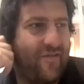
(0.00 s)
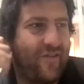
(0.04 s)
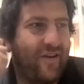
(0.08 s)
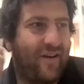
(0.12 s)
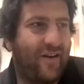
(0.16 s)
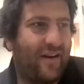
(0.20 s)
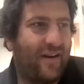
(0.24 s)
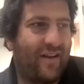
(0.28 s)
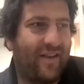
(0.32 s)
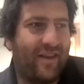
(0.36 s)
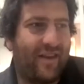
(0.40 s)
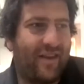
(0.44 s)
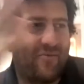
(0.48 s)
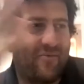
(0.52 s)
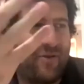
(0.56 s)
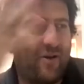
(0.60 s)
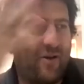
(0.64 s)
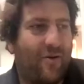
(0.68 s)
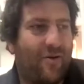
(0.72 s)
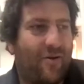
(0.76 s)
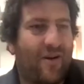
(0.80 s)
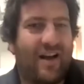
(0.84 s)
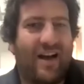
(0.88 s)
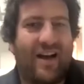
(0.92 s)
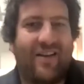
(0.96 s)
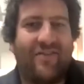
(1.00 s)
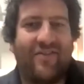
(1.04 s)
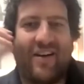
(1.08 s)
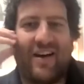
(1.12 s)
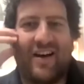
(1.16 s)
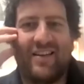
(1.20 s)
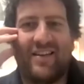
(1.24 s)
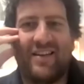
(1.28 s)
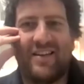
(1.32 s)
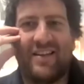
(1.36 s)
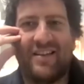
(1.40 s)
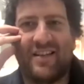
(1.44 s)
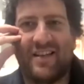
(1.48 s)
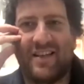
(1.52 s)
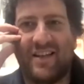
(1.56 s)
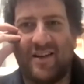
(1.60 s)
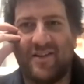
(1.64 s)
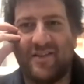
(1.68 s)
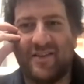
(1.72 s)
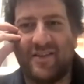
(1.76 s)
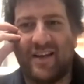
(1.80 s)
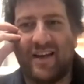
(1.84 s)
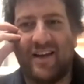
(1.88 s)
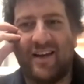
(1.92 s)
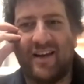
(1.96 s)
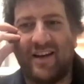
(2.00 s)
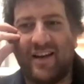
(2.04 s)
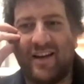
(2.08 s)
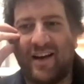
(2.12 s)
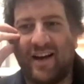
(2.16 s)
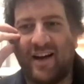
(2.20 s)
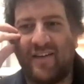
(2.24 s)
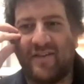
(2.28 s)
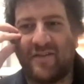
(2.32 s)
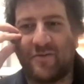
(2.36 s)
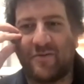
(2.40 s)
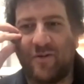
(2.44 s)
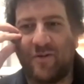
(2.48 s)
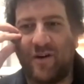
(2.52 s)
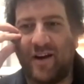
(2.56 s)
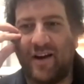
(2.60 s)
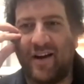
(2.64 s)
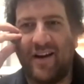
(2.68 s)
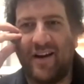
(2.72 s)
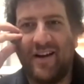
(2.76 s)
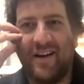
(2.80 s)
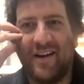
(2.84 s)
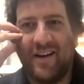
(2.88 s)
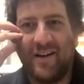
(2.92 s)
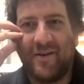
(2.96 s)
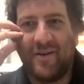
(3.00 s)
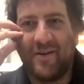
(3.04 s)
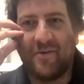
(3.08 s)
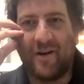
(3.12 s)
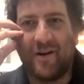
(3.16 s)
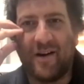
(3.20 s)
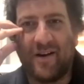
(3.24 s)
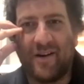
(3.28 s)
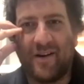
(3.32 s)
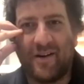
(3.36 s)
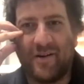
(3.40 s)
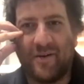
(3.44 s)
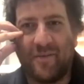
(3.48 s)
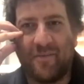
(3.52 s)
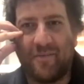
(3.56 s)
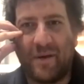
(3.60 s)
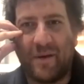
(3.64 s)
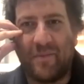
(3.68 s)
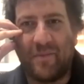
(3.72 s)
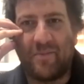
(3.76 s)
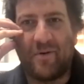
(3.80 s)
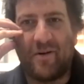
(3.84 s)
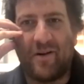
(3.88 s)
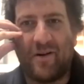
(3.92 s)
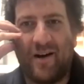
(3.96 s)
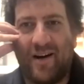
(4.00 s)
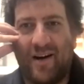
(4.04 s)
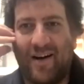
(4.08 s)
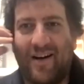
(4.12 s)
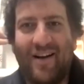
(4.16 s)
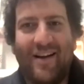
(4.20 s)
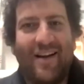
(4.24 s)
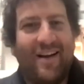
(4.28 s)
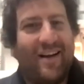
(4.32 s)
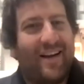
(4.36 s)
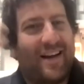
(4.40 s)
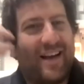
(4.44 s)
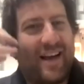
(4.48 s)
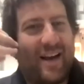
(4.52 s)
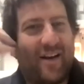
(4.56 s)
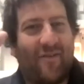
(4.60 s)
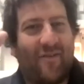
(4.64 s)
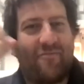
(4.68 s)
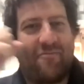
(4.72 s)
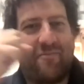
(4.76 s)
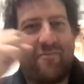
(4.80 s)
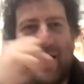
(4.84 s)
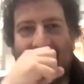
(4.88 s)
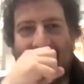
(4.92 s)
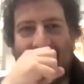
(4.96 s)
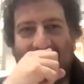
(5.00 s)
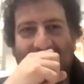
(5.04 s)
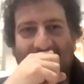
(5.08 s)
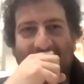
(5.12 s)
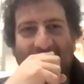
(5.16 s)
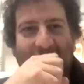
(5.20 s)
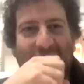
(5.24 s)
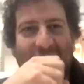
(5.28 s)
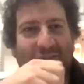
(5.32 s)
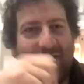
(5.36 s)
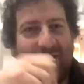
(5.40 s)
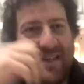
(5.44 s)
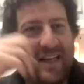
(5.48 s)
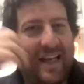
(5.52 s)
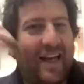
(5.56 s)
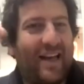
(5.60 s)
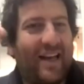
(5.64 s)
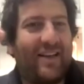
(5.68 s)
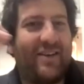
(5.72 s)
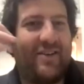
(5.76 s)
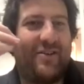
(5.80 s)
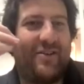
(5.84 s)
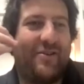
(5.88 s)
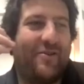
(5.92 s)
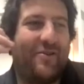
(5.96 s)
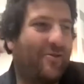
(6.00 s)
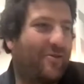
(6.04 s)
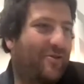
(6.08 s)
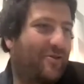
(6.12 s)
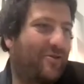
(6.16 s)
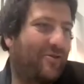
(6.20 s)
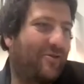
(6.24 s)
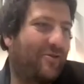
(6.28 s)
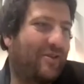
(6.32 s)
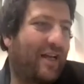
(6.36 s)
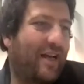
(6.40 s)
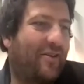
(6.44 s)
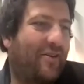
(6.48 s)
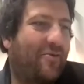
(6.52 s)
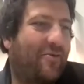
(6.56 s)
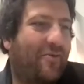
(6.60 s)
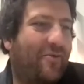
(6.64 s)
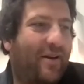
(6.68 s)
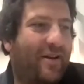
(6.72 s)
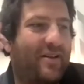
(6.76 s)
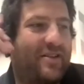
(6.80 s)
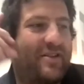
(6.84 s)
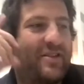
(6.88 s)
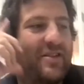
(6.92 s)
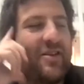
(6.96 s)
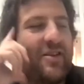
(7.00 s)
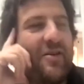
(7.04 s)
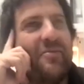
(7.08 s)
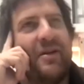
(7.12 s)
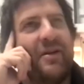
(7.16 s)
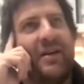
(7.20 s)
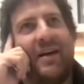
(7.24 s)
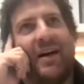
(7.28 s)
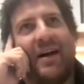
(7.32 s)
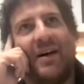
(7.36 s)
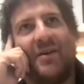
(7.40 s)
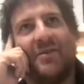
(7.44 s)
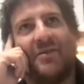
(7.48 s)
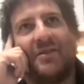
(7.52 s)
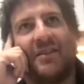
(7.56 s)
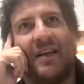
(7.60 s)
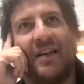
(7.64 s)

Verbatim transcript: And I think we all have had this in our daily lives where, where, you know, people are kind of begging you to tell you or to tell you when it's coming out.